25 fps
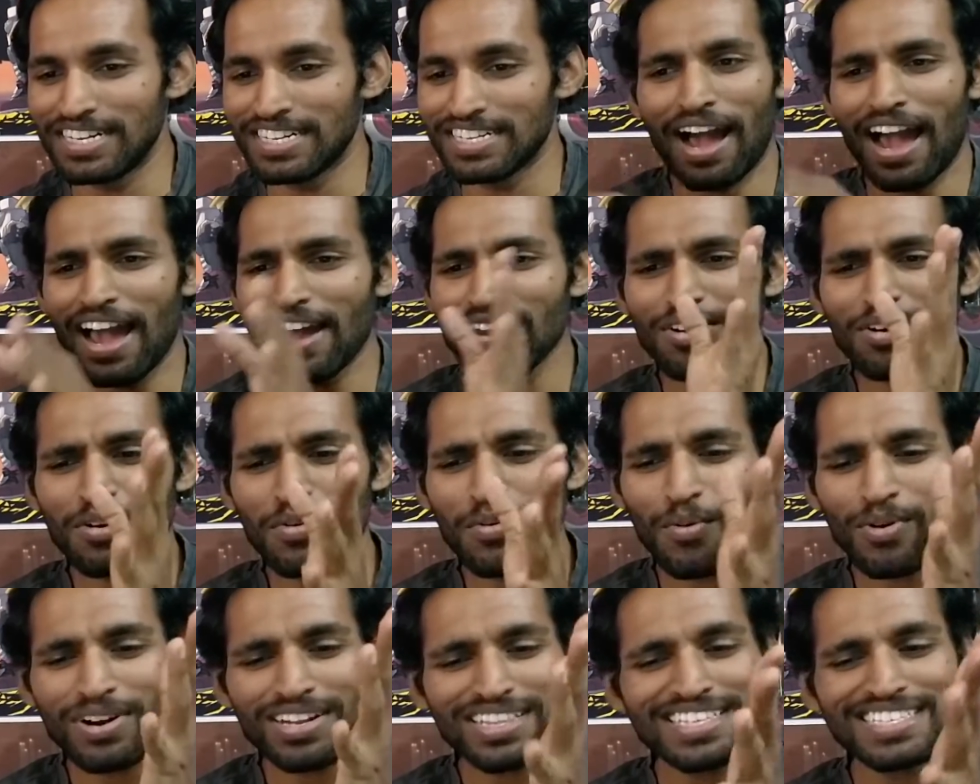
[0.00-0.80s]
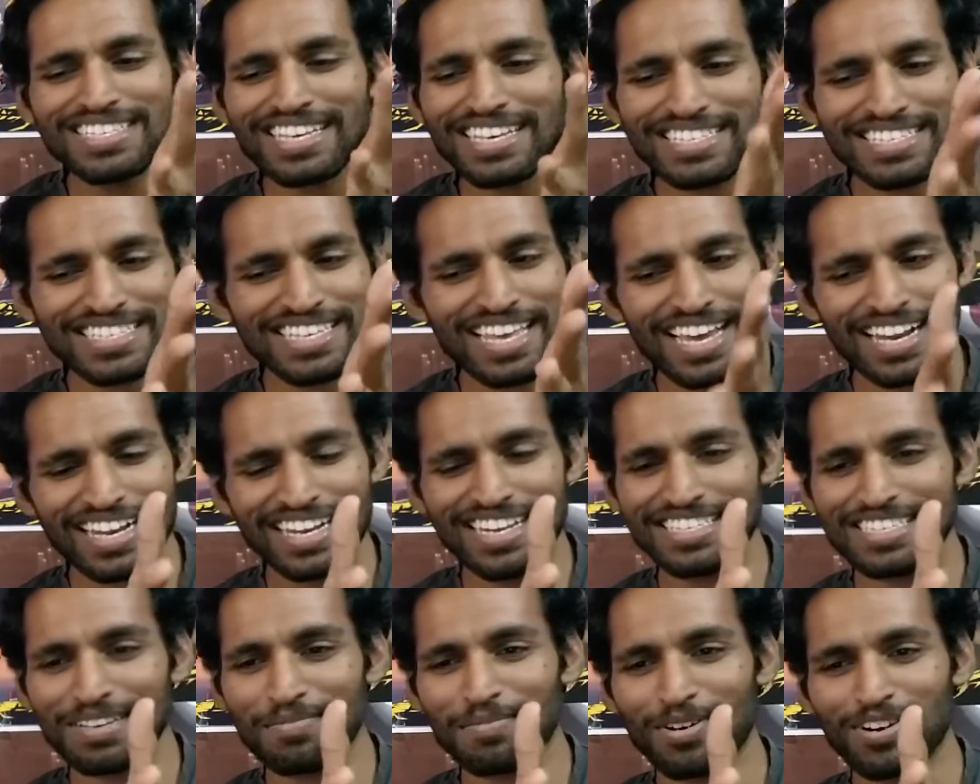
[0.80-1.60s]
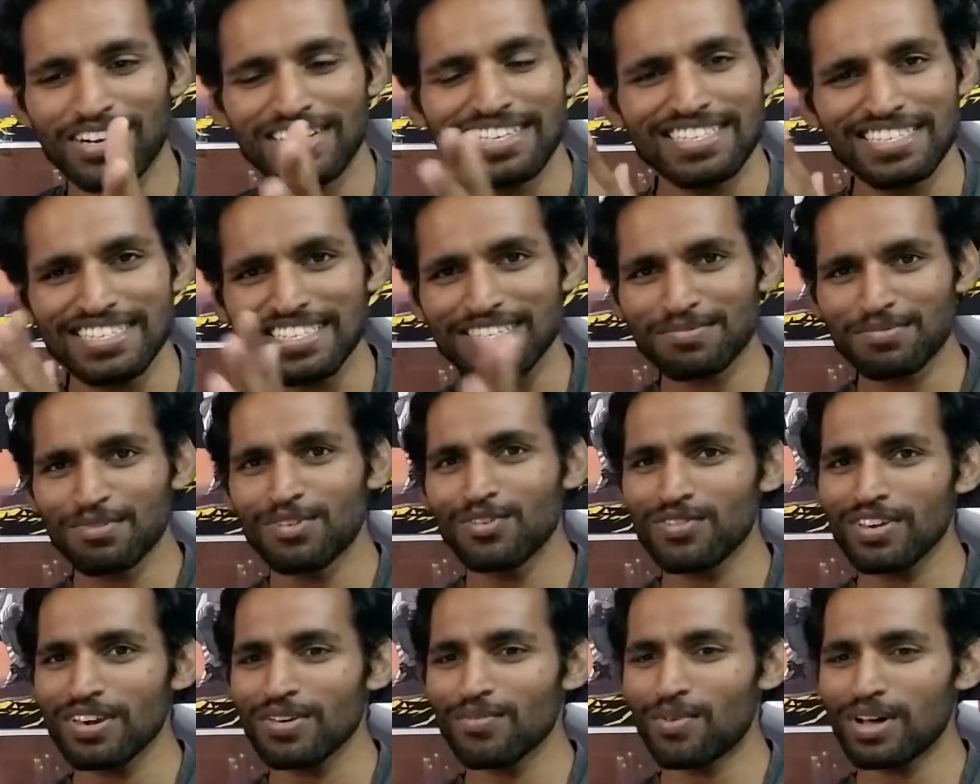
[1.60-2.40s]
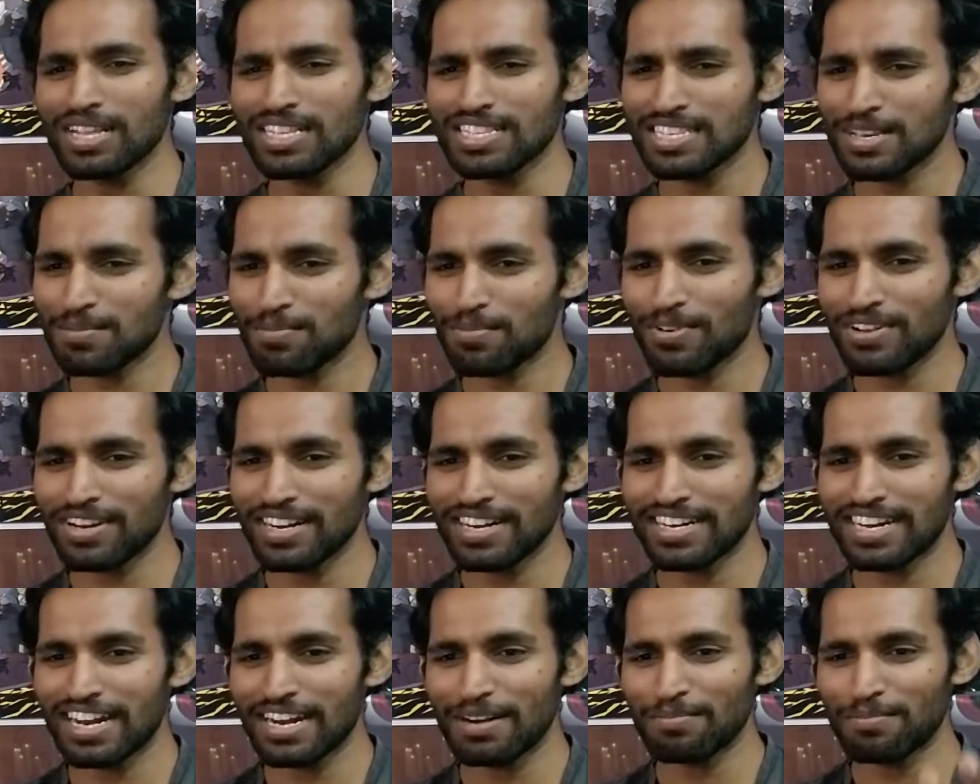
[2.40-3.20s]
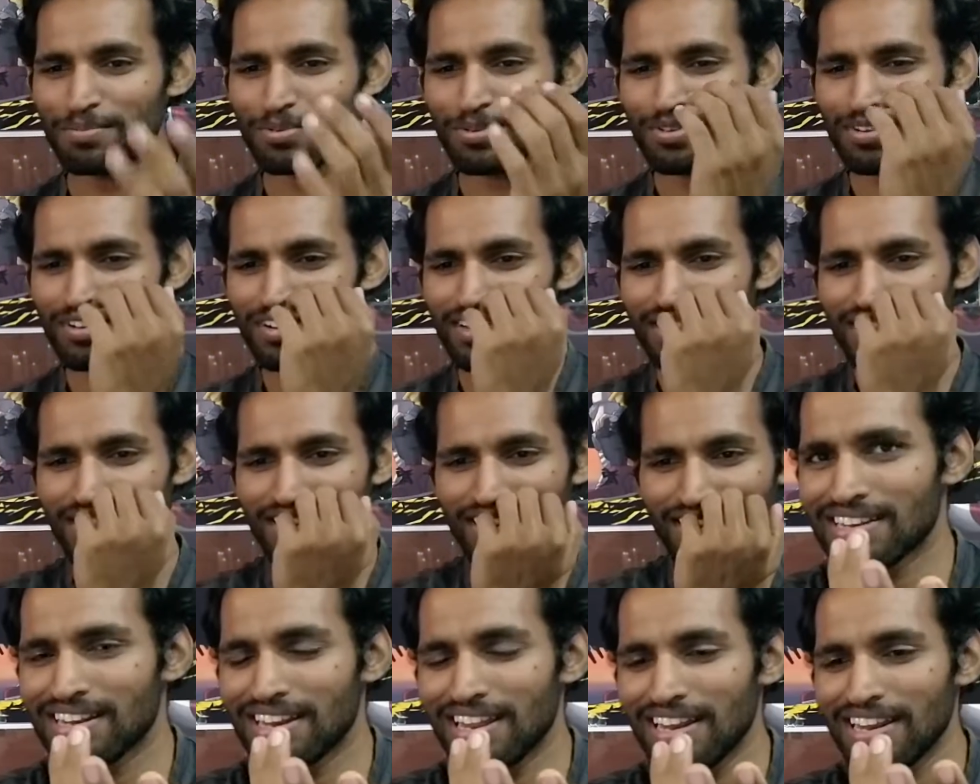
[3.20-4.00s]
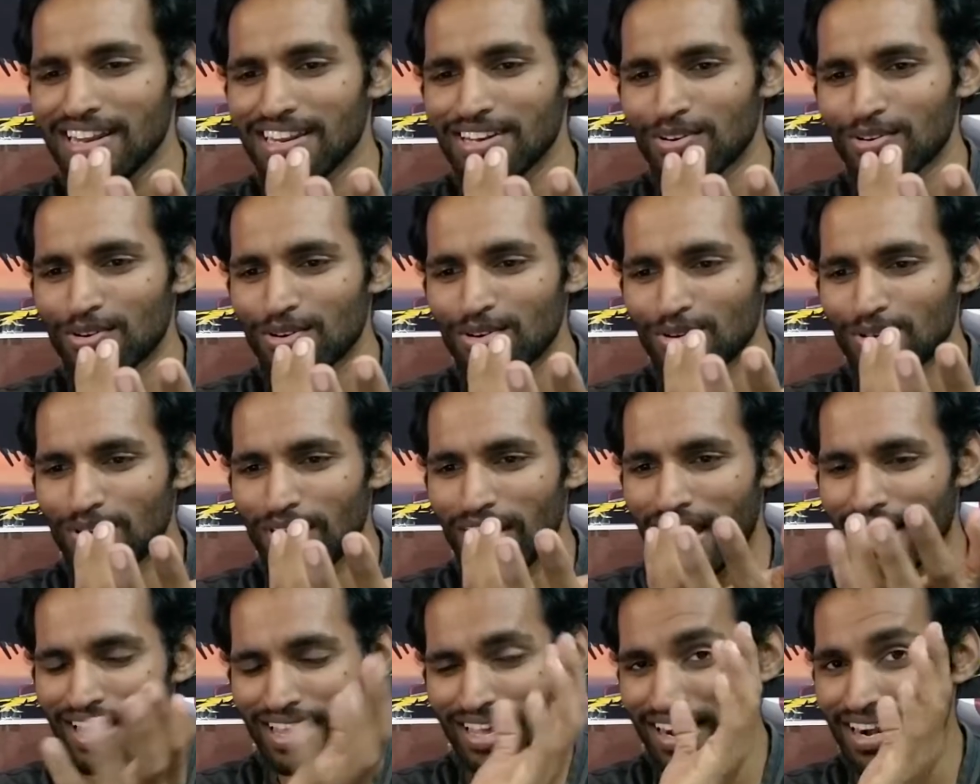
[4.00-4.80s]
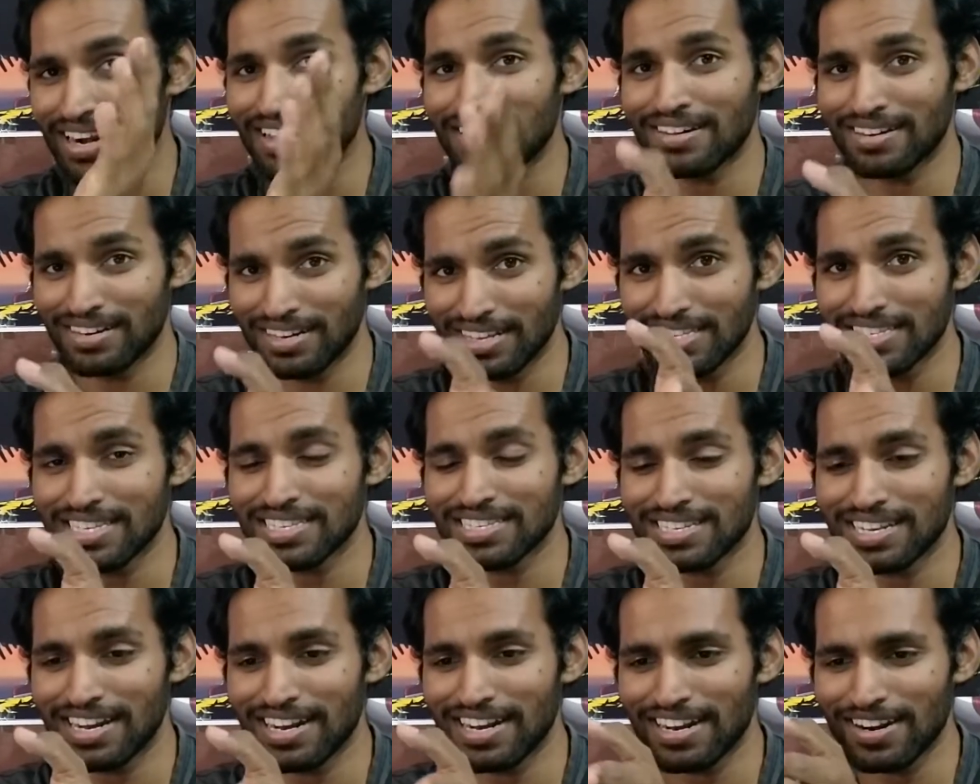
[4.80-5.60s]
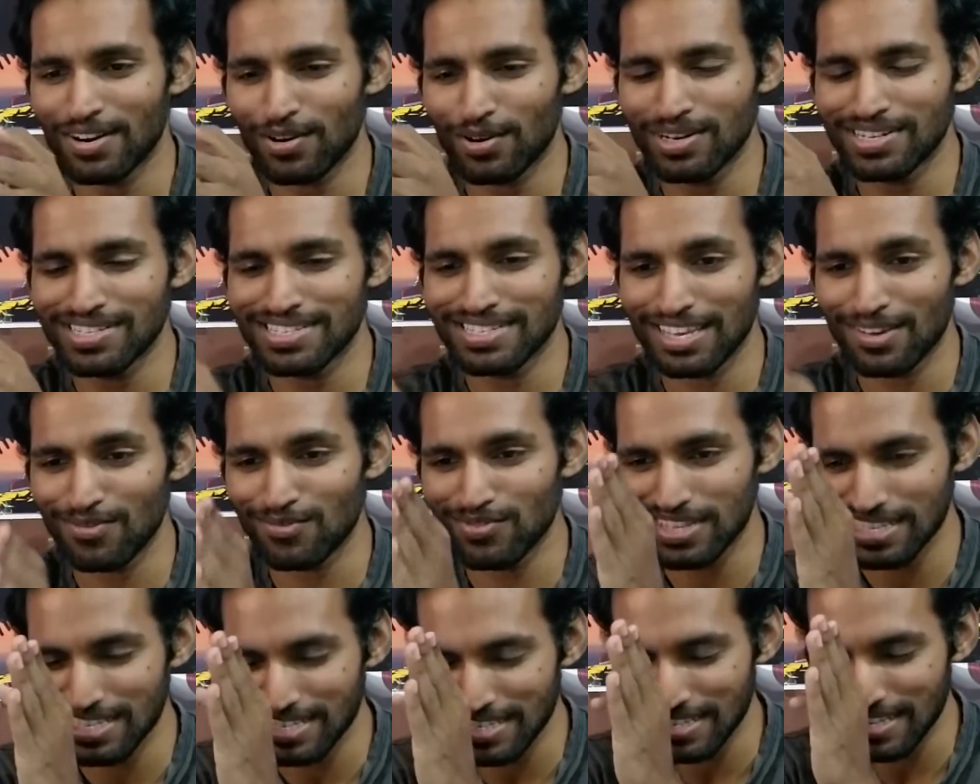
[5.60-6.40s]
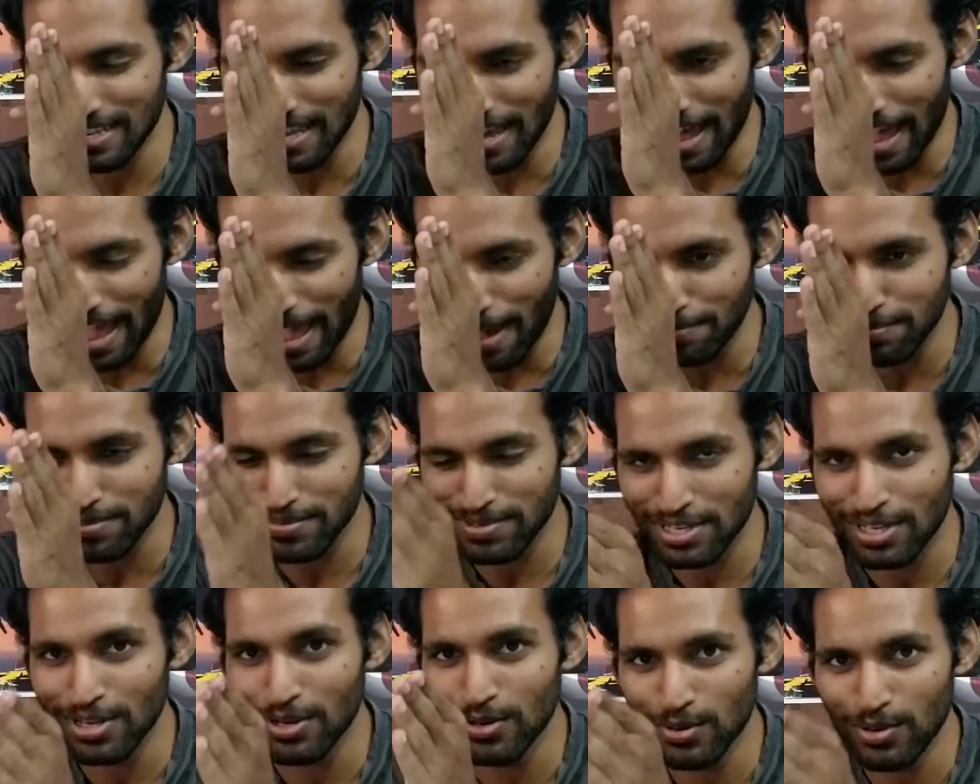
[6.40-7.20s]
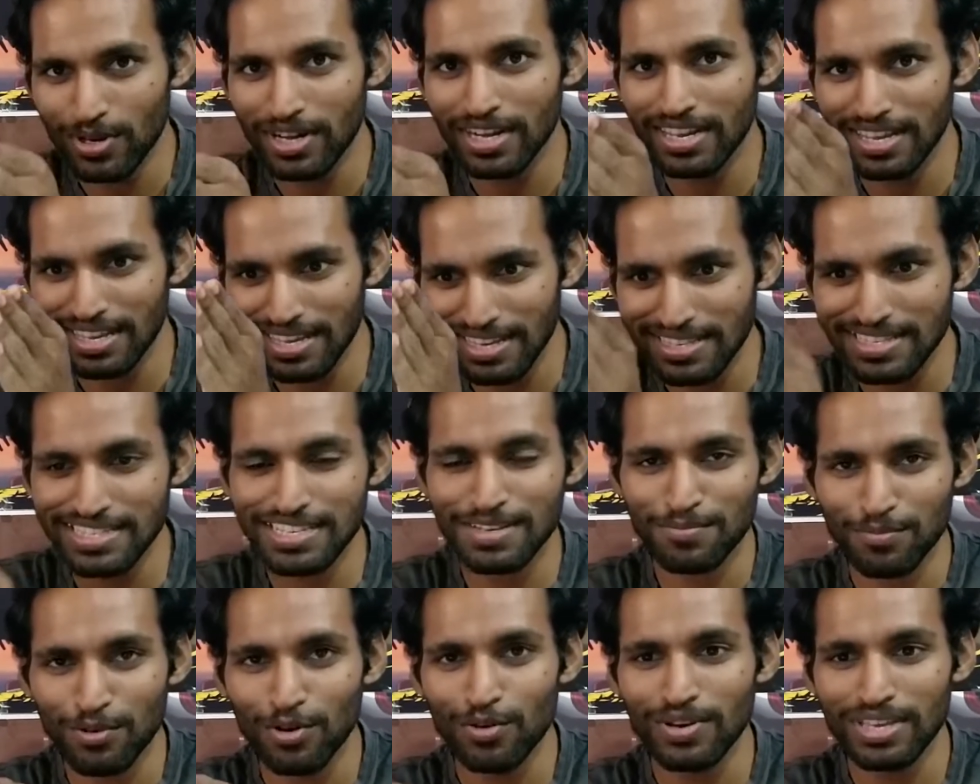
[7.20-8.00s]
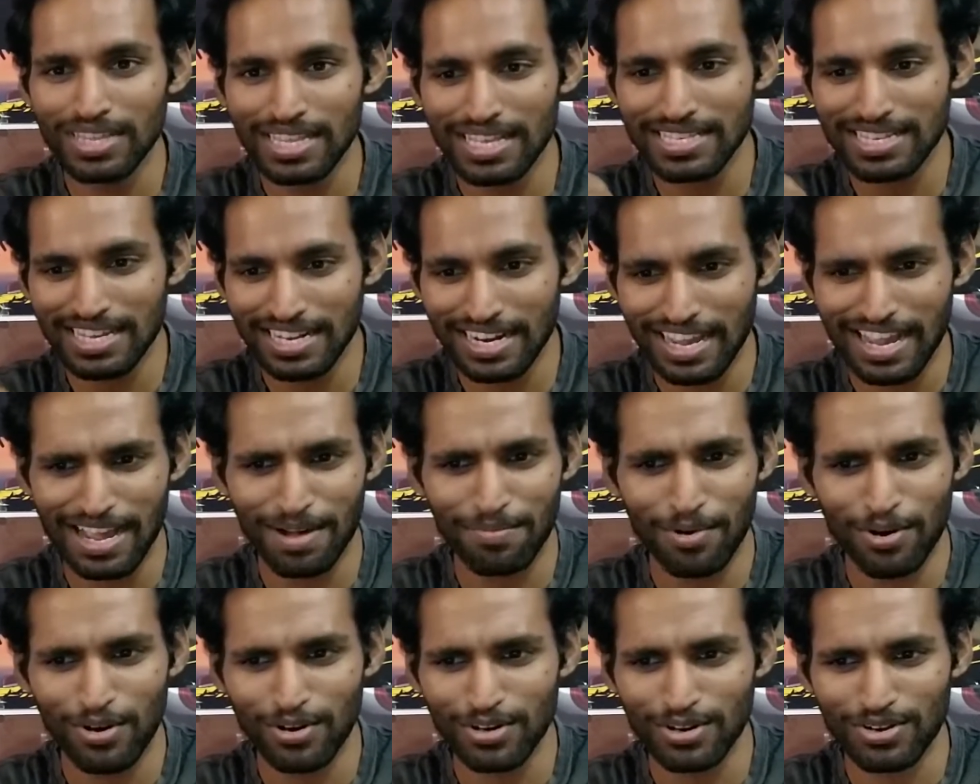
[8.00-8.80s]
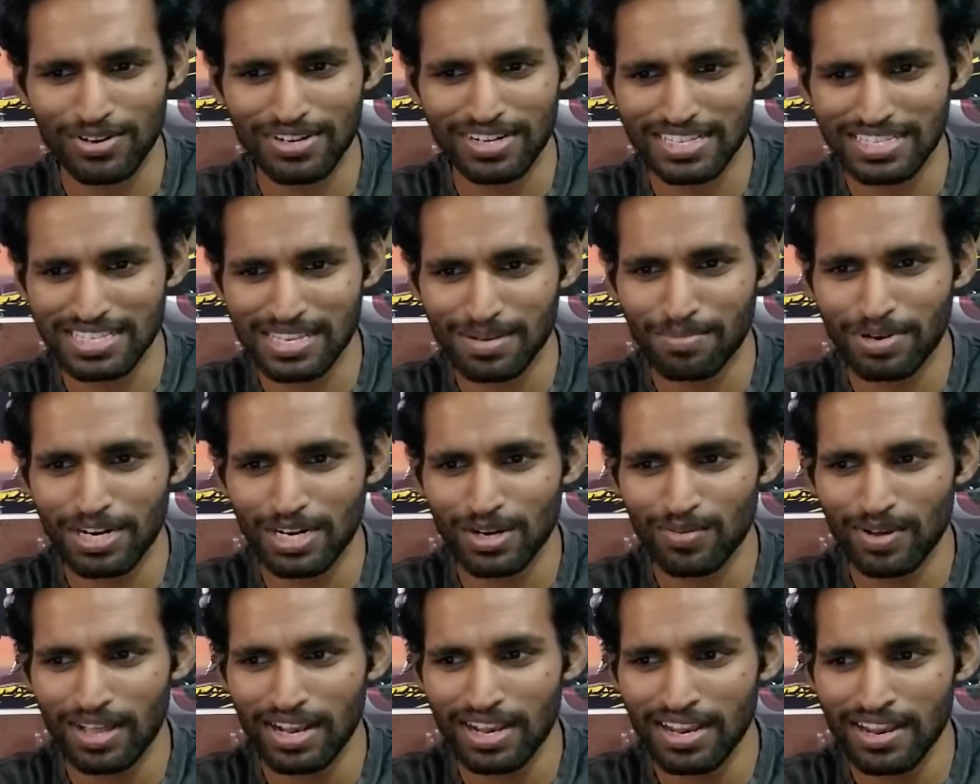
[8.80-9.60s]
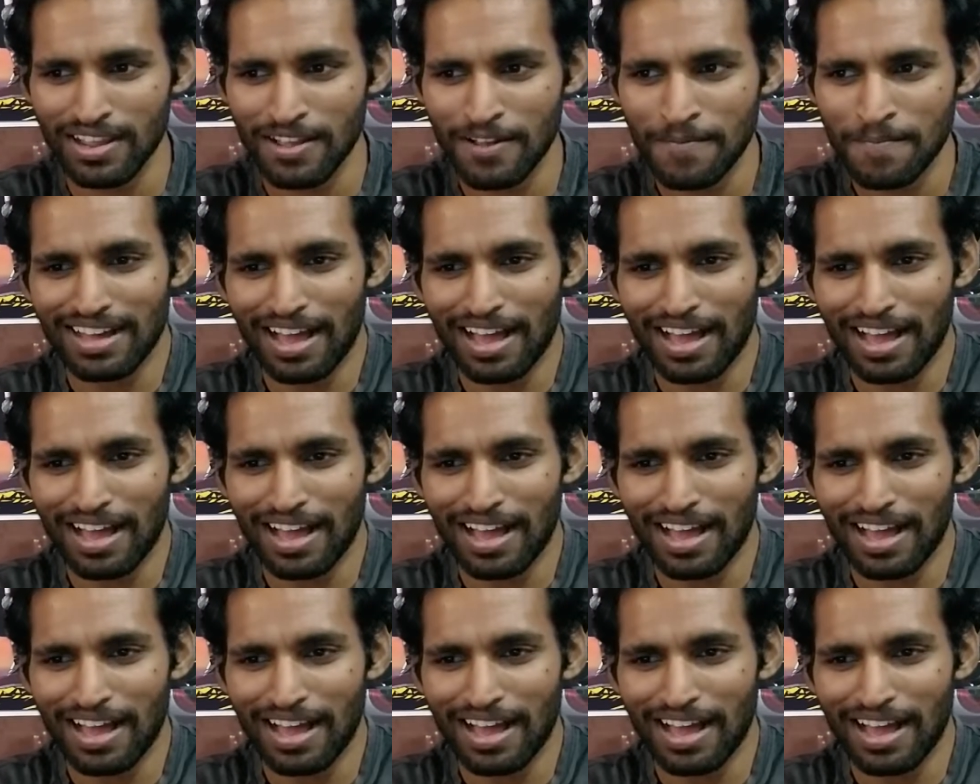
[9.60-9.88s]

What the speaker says: I don't know what this exactly is about. Is this a movie Once Upon a Deadpool? Clearly don't know. I gotta research later on and see if this absolutely is a movie that's gonna come out on December 12th.